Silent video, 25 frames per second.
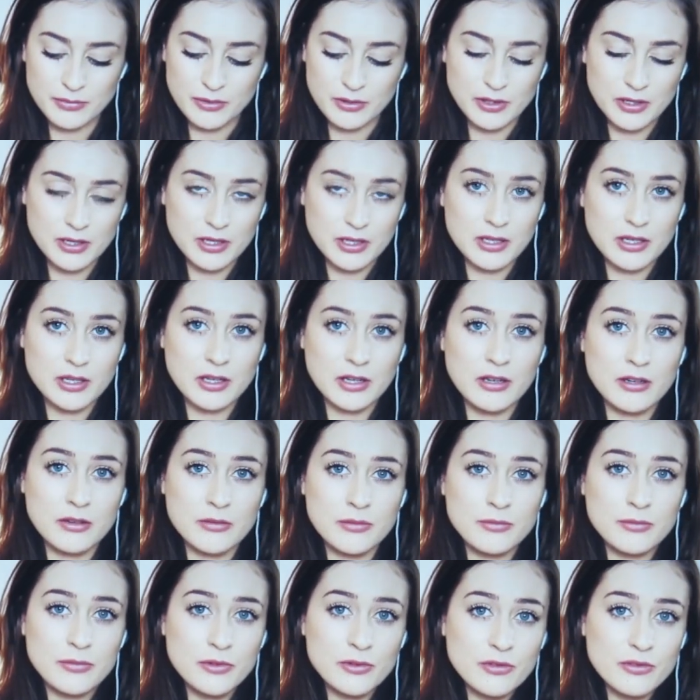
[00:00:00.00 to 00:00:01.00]
But I
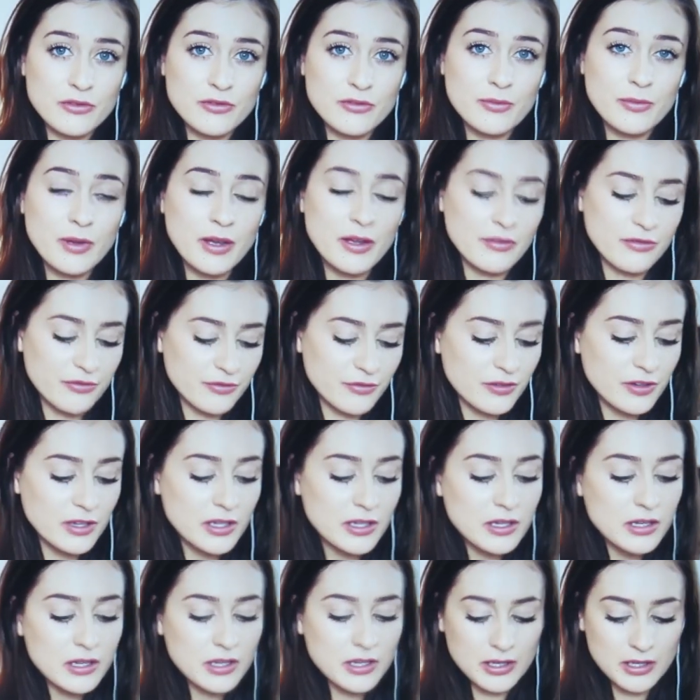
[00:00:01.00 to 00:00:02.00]
can't move my
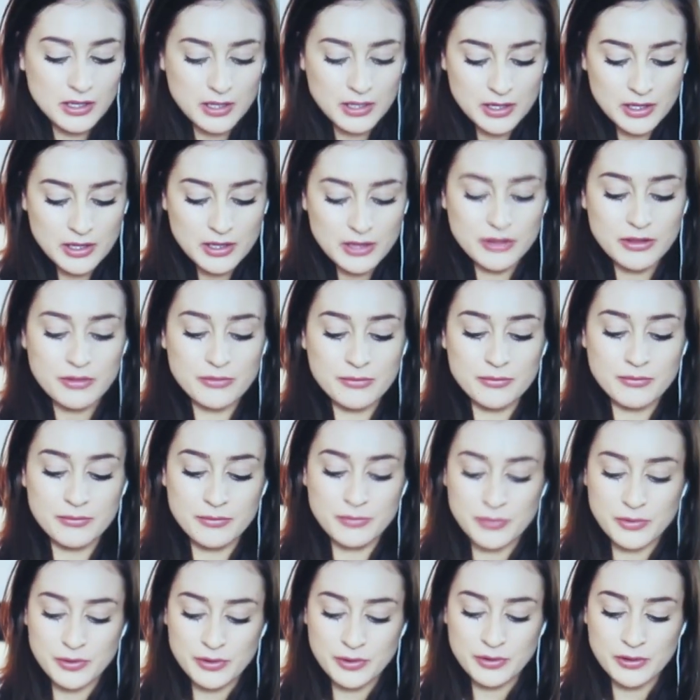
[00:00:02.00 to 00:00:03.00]
feet. The
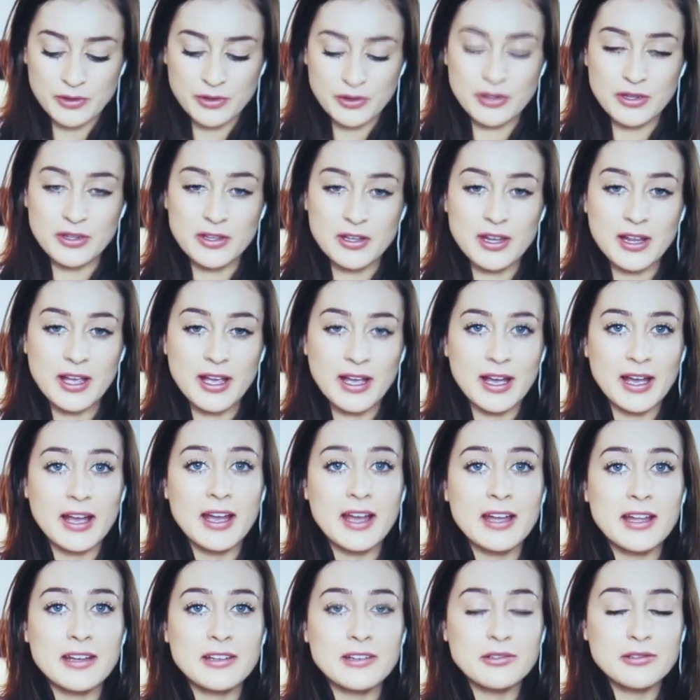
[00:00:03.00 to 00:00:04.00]
more that
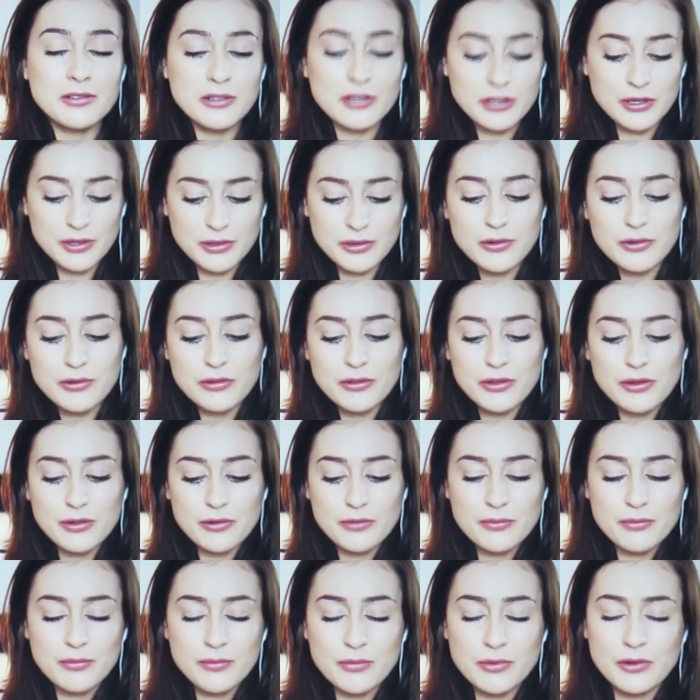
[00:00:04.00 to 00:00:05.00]
I know
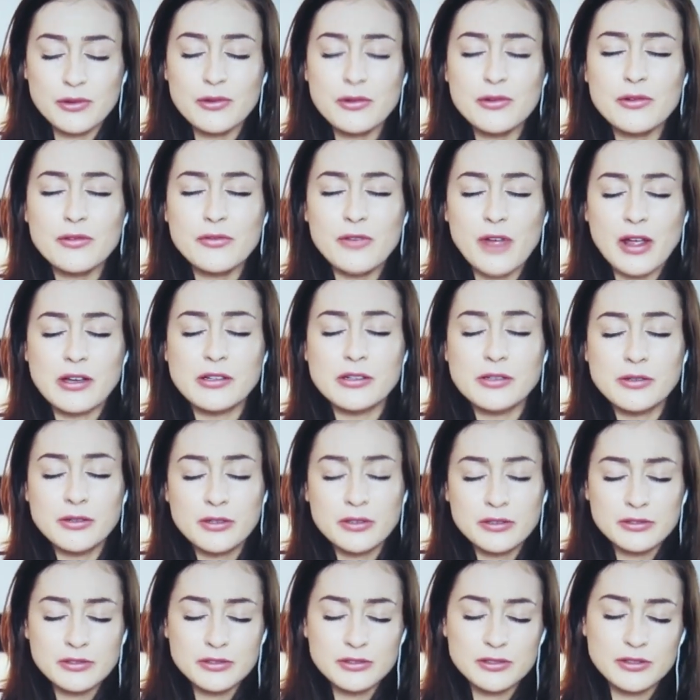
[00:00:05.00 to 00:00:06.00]
you, the more
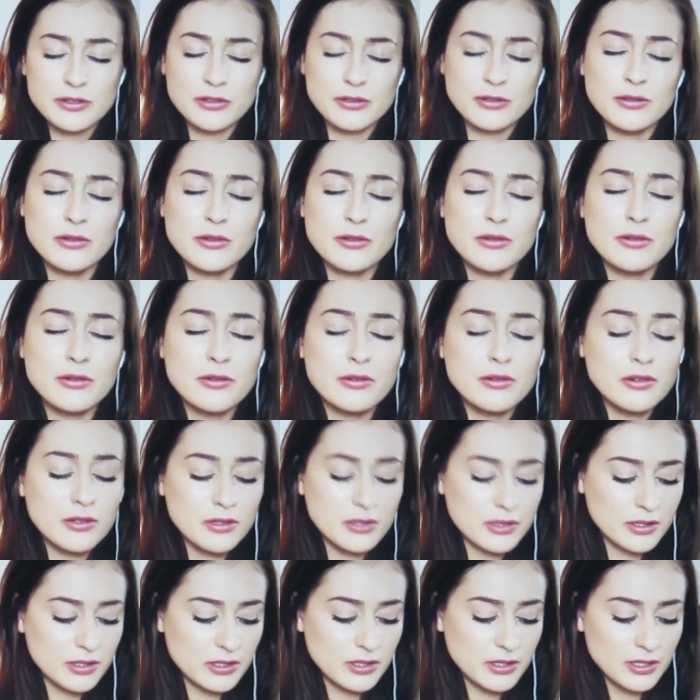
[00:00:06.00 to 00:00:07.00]
I want
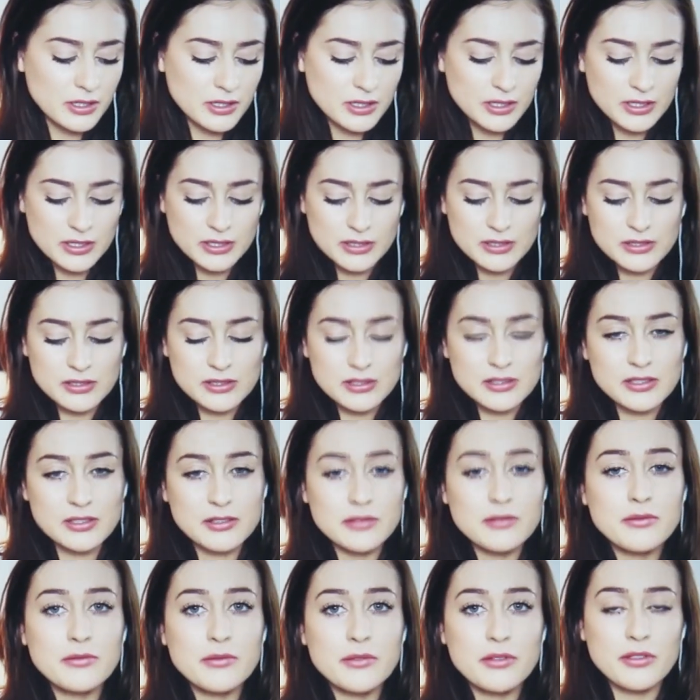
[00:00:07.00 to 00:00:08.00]
to.
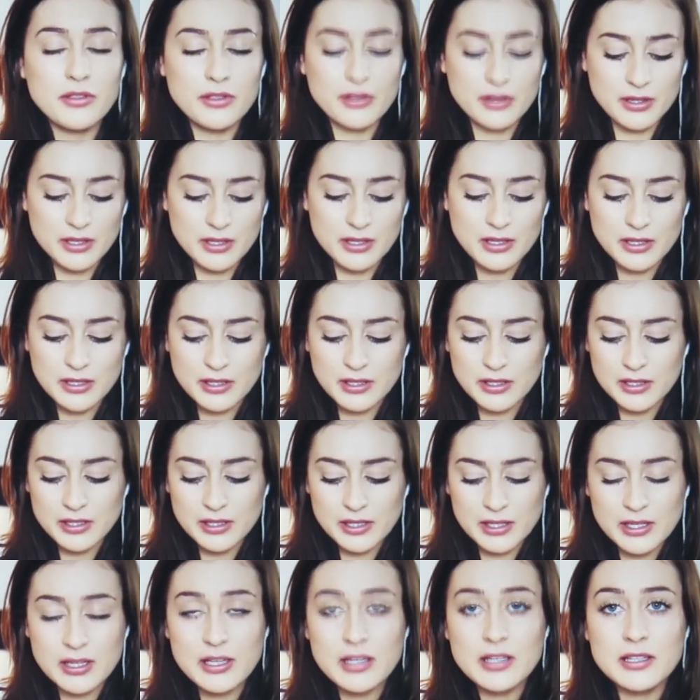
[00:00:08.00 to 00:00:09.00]

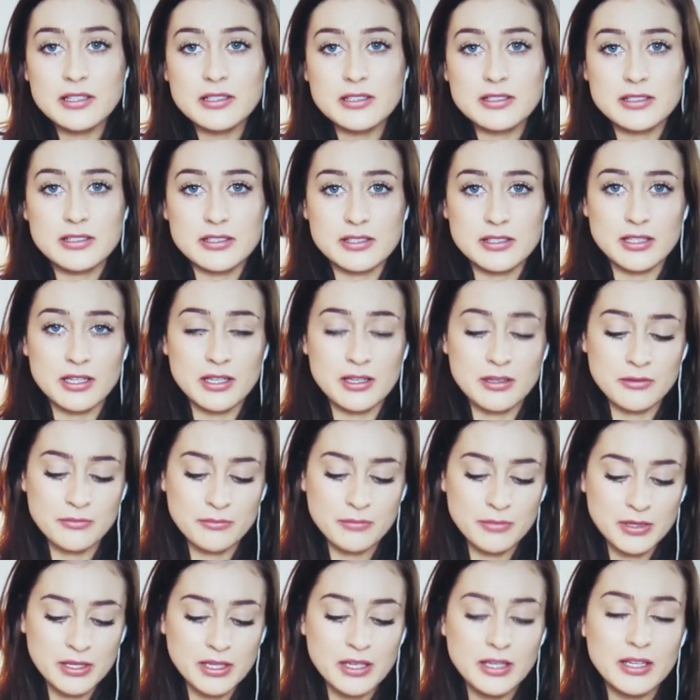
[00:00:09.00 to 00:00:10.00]
Something inside
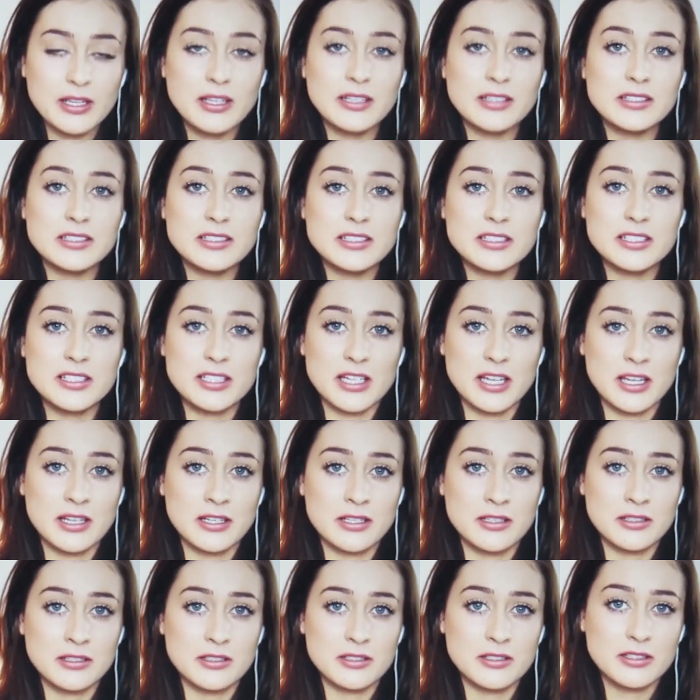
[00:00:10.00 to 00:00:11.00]
me has
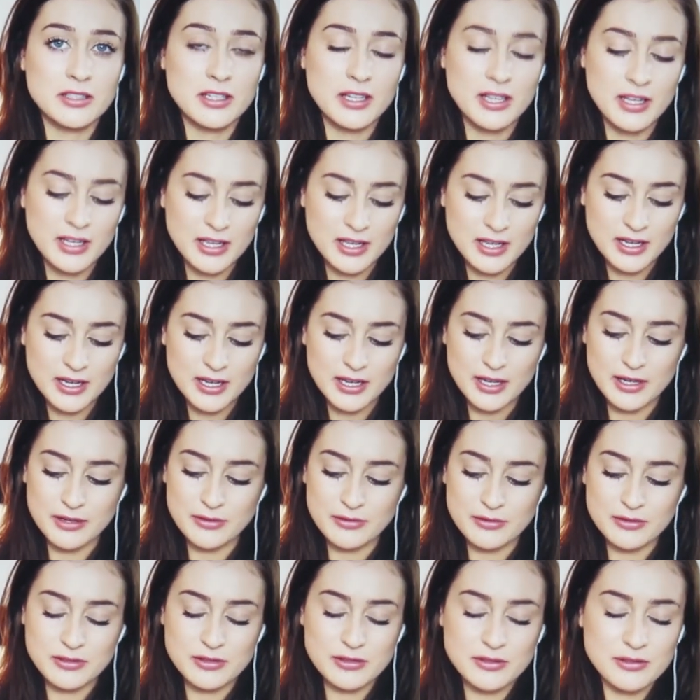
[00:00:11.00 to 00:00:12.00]
changed.
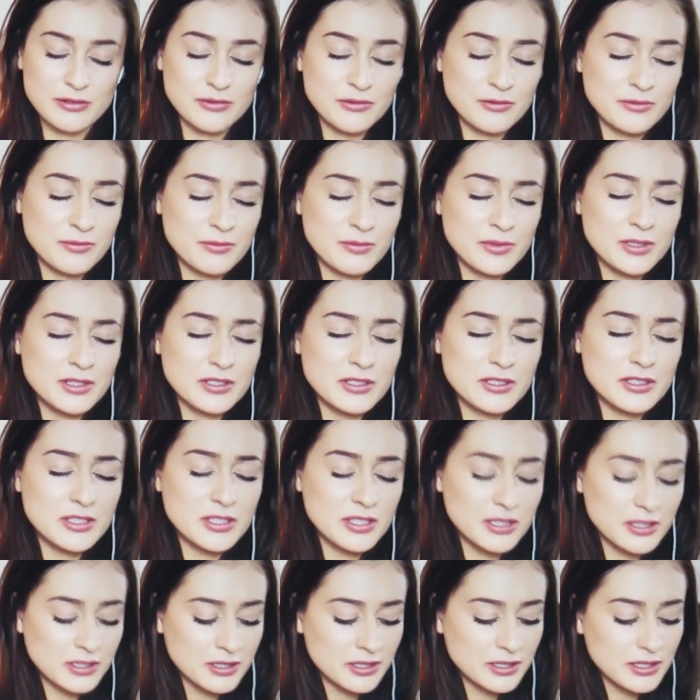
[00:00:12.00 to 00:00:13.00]
I was so
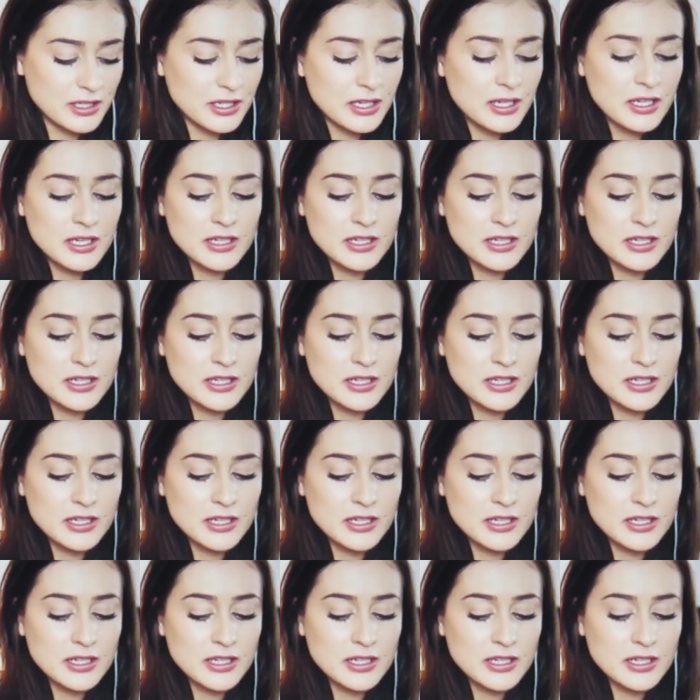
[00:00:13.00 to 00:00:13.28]
much younger